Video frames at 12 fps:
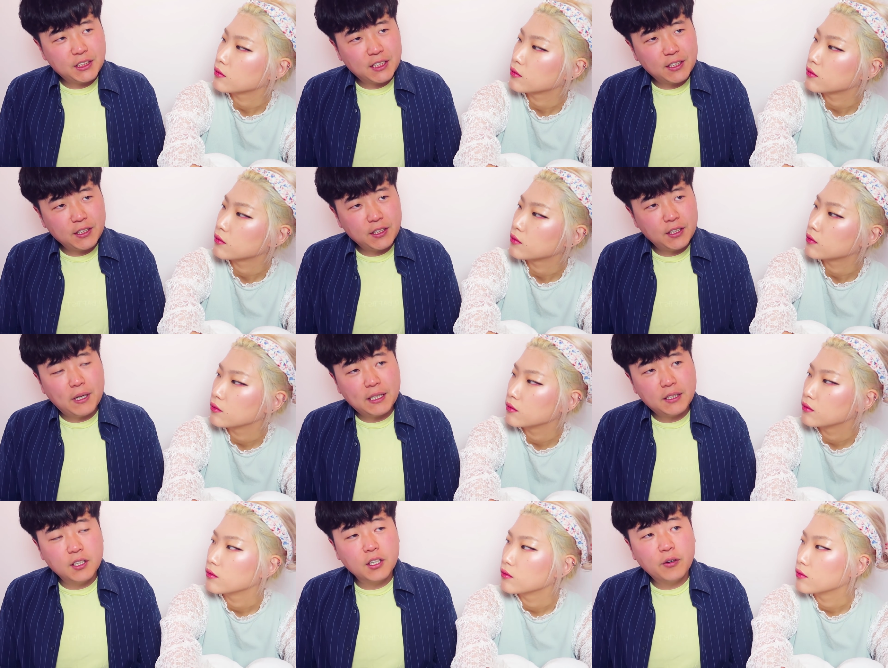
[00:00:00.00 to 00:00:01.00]
Speaker 1: each other,
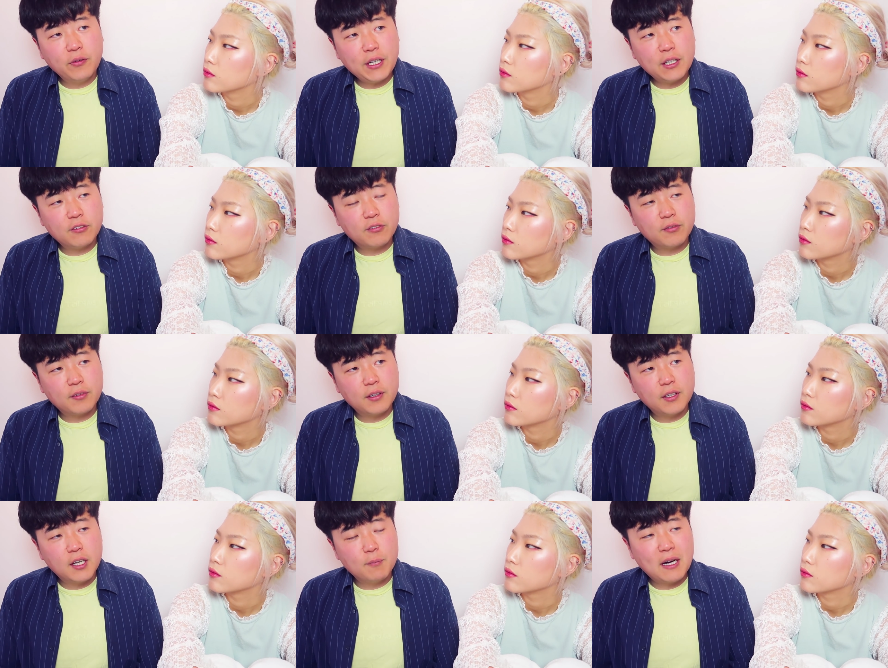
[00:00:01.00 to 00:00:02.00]
but the degree of
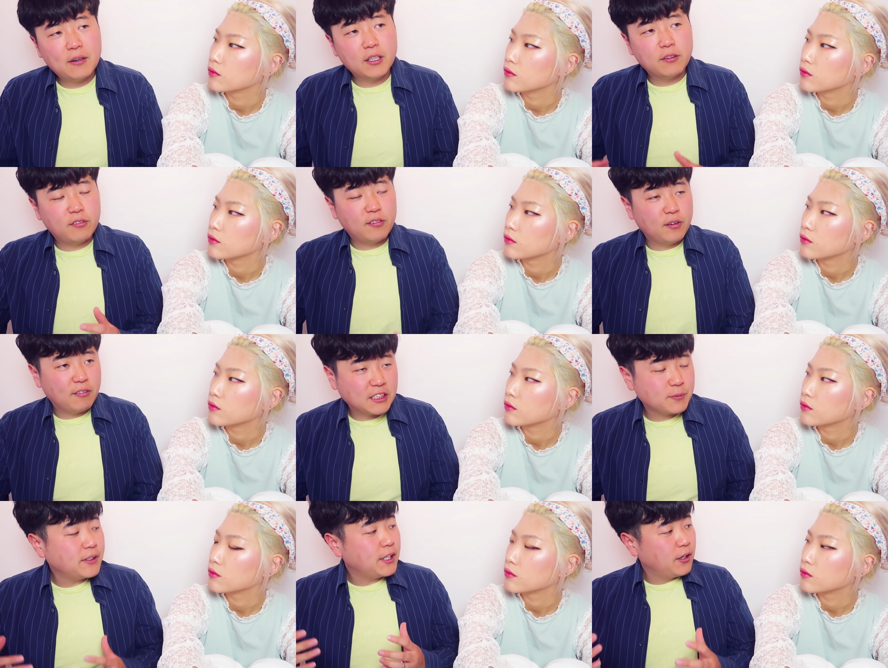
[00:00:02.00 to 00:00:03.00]
amount of
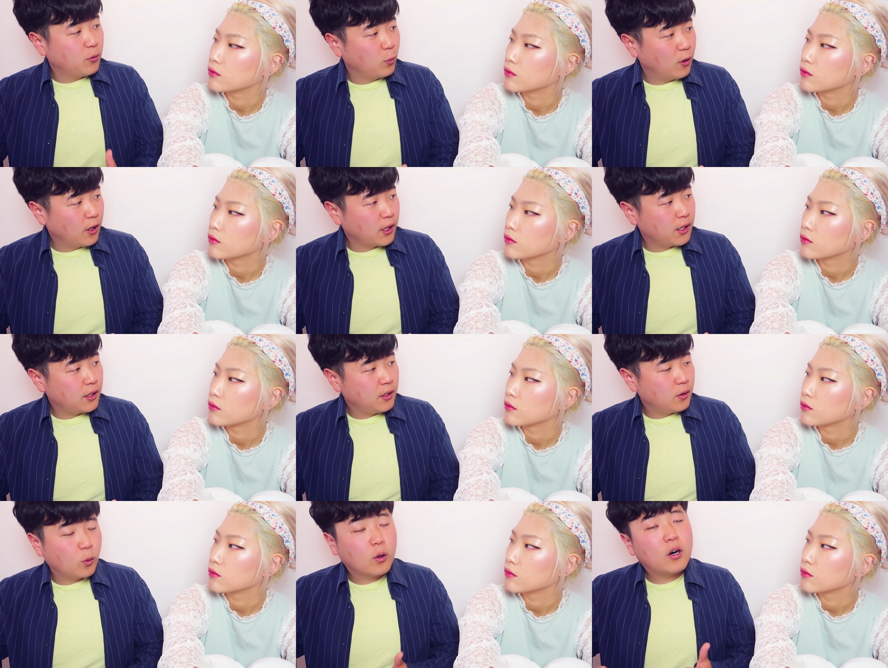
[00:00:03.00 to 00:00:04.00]
investment in work
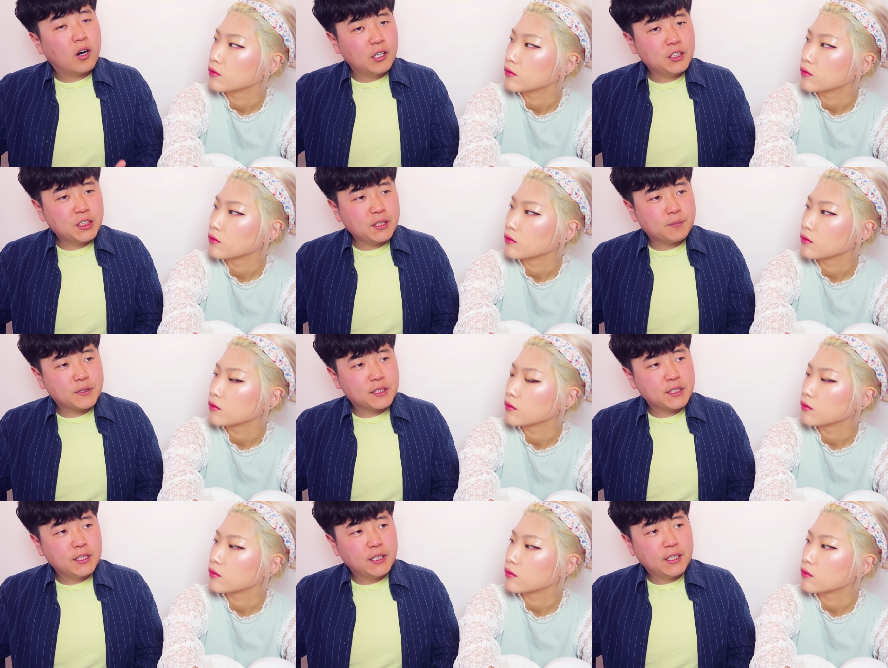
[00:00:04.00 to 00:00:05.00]
or
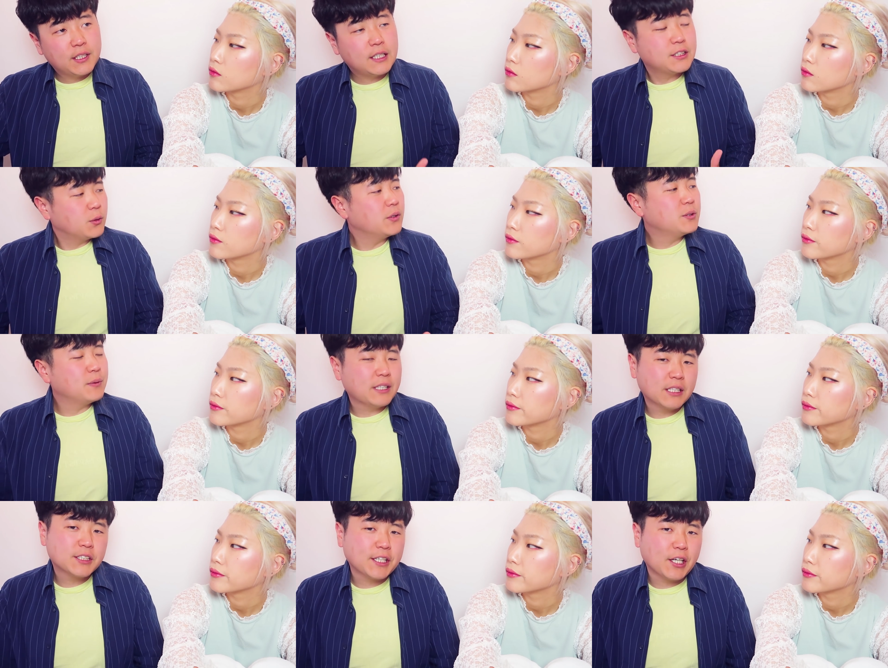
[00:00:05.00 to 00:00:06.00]
hardships has always been
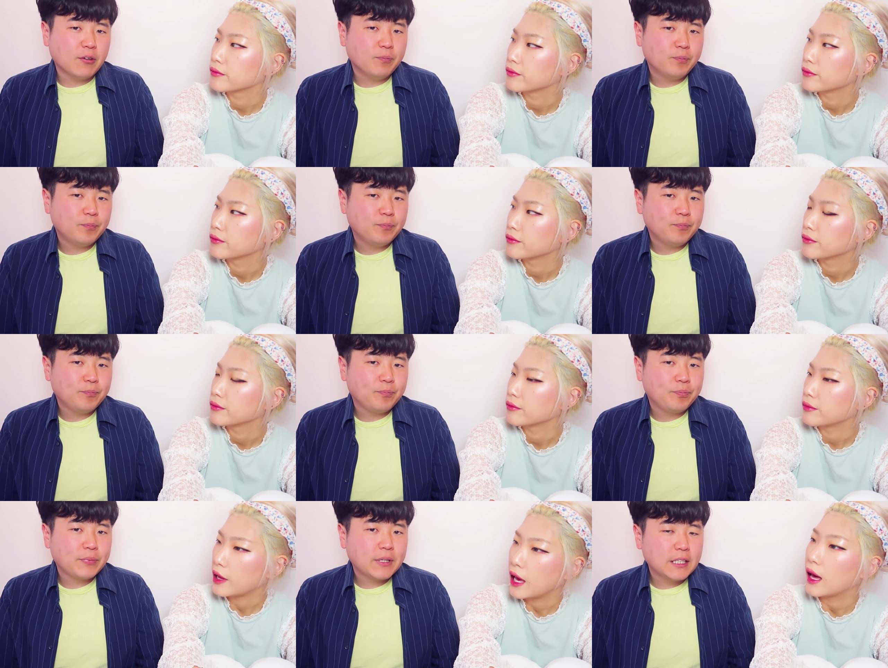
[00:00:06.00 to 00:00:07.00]
the same.
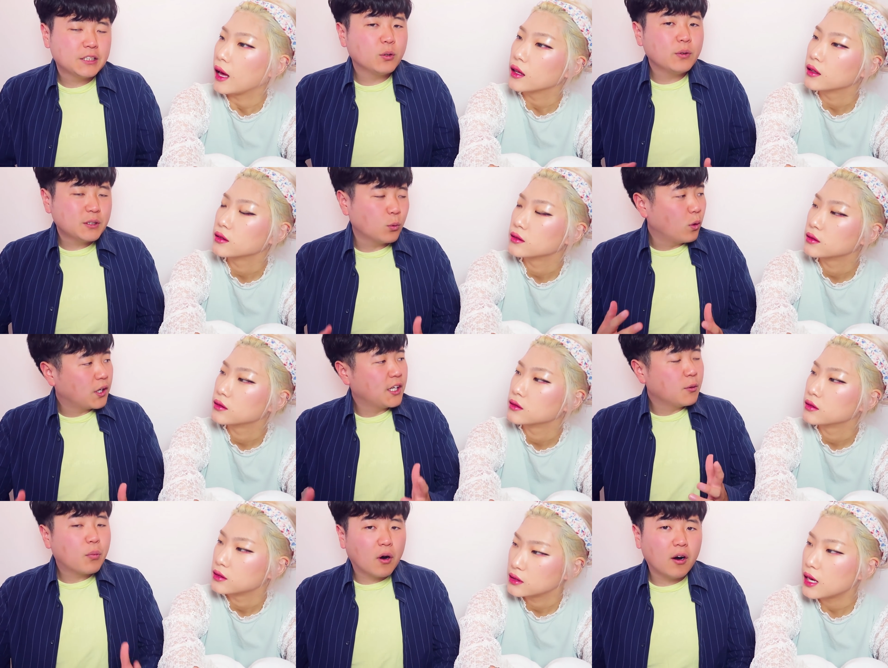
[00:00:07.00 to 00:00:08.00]
Yeah. It's always a
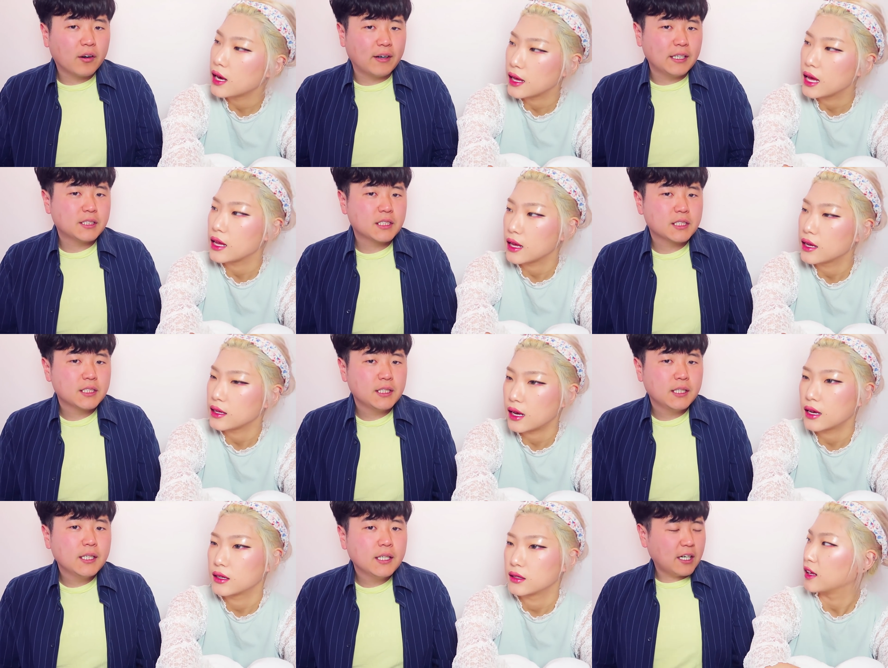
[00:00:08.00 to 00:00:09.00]
working process. Yeah, yeah, yeah,
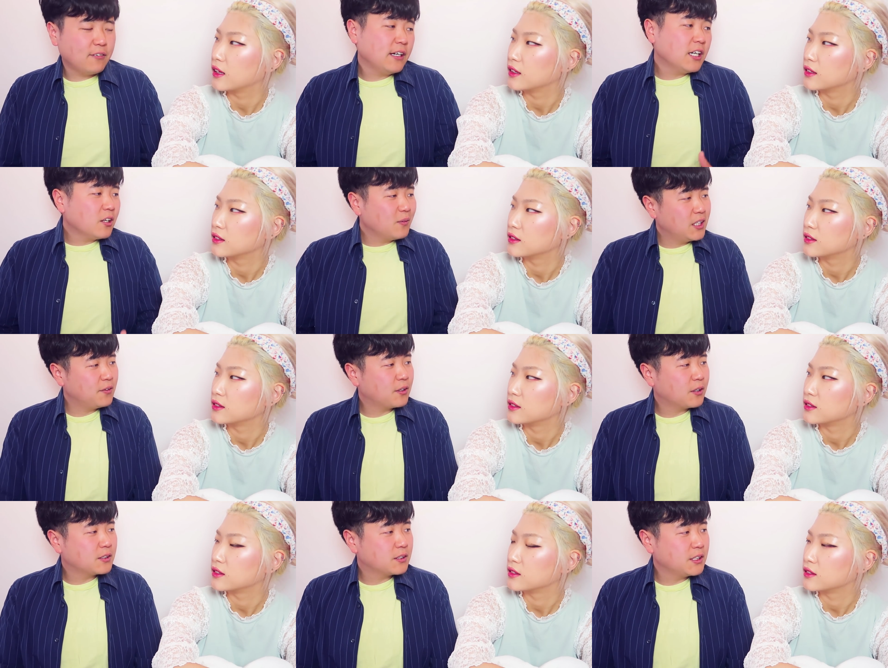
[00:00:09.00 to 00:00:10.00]
yeah. I find it a bit
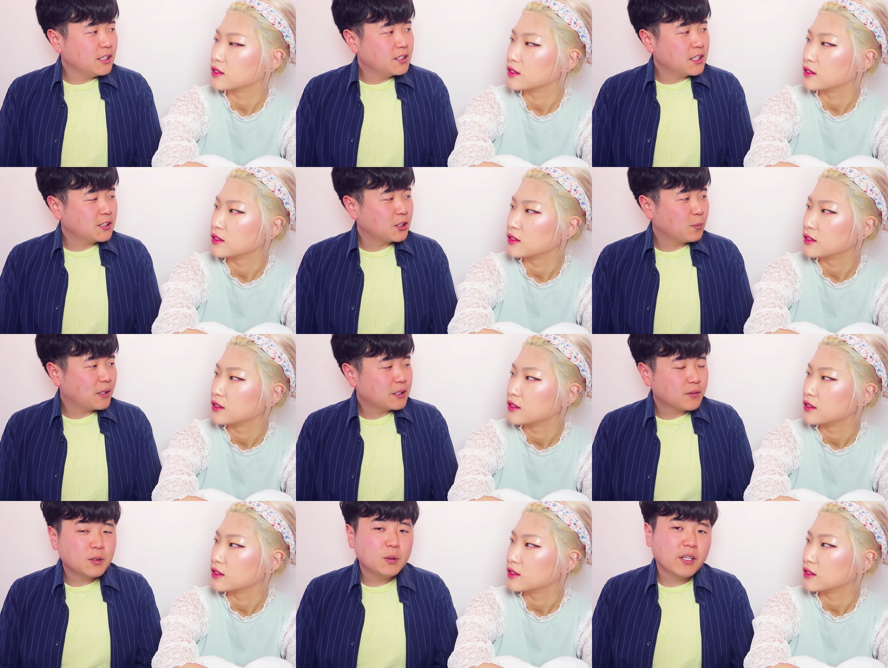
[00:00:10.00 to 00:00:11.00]
difficult these days though
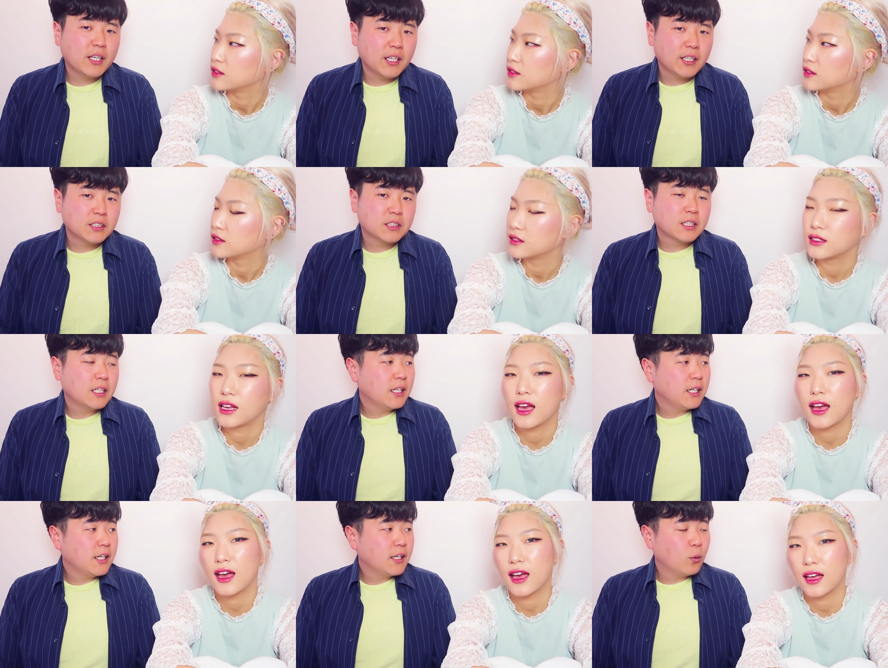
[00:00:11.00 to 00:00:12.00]
because of two kids.
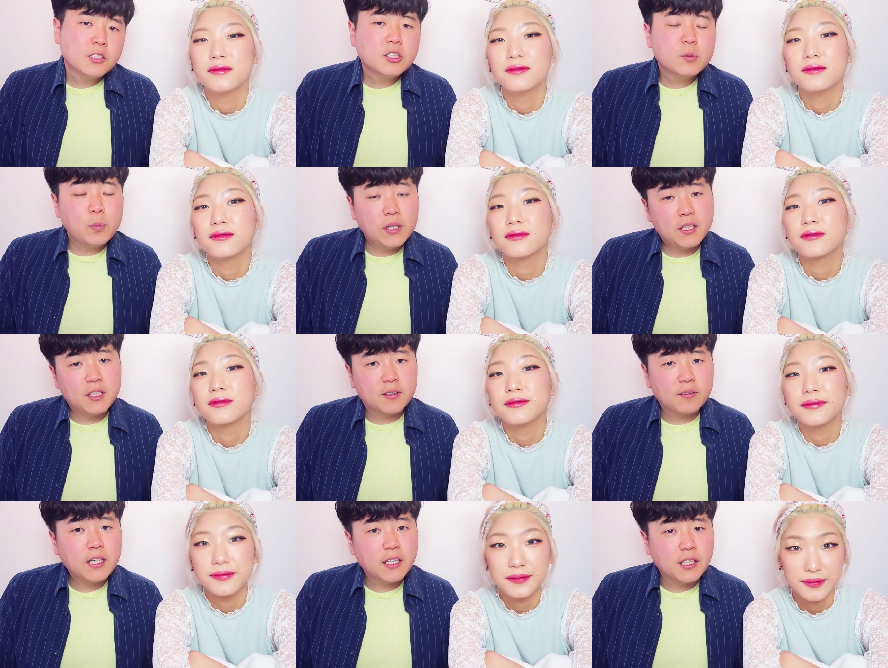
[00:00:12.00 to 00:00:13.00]
Yeah. Speaking
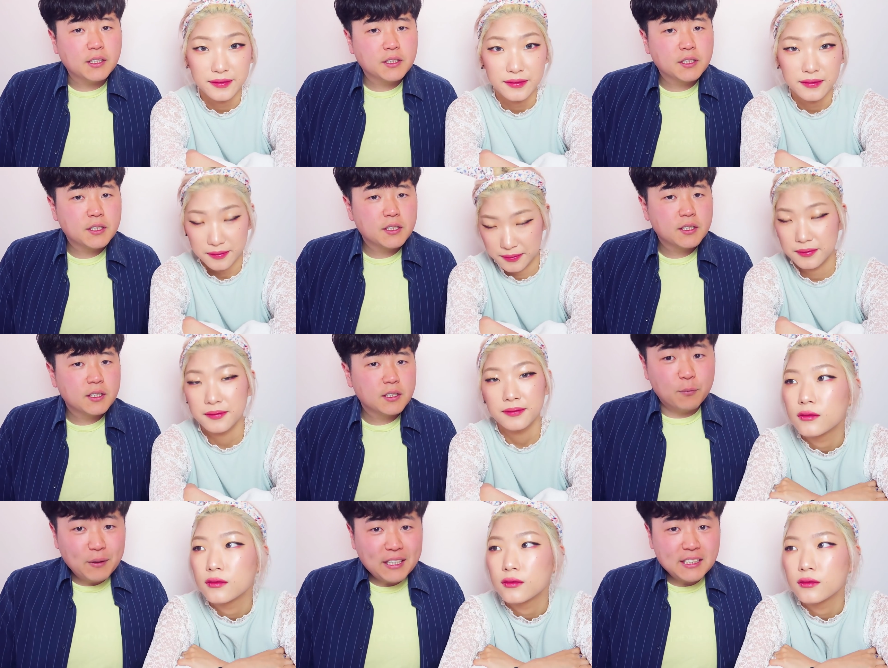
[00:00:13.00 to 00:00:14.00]
of kids, mm-hmm.
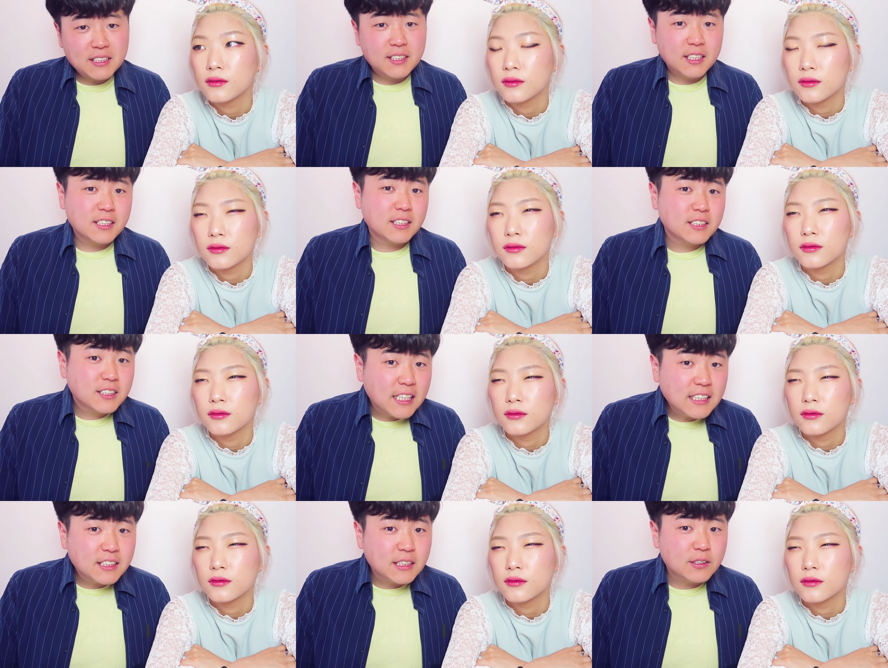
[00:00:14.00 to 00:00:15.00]
the biggest
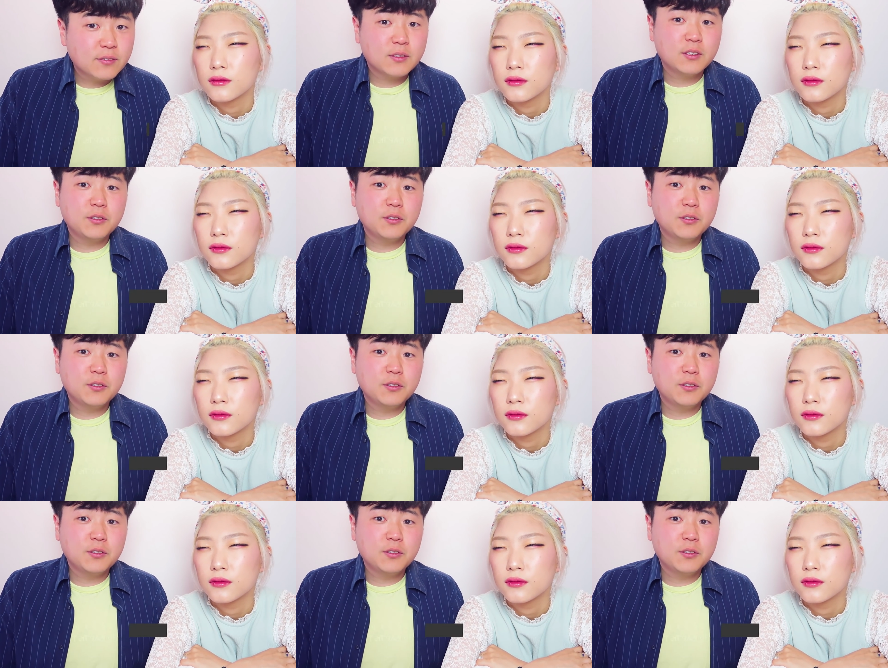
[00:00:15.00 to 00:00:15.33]
disincentive